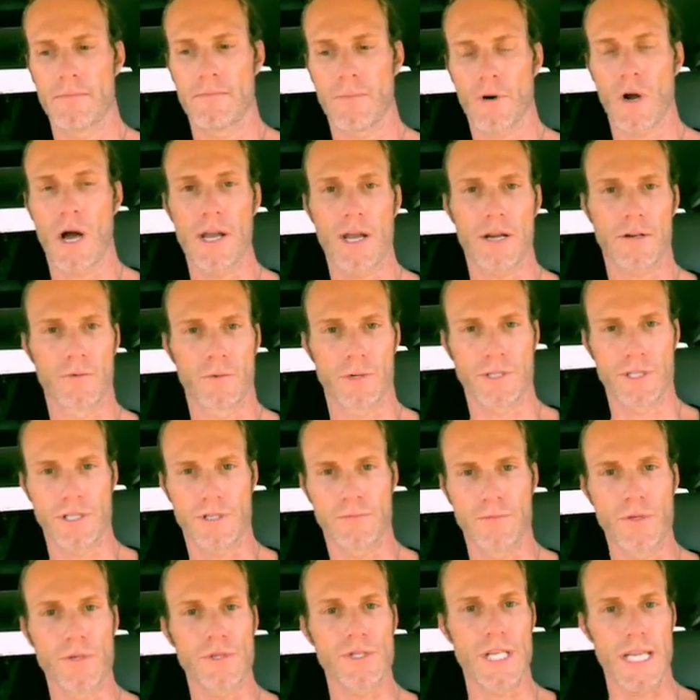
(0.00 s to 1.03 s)
product, which
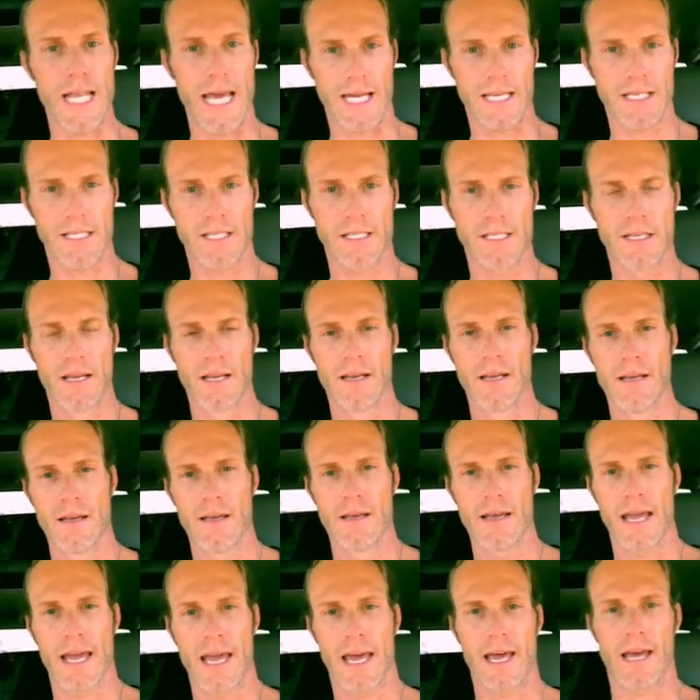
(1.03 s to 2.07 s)
is Mucinex.
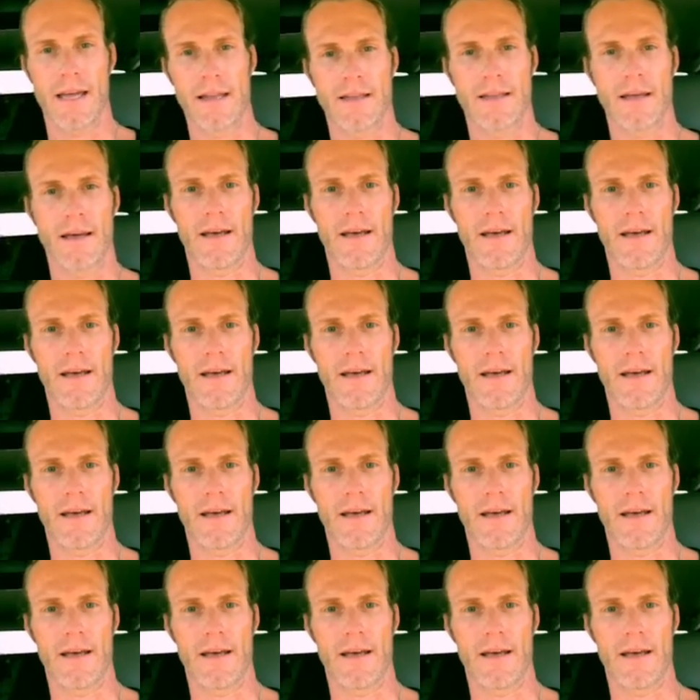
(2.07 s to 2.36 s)
And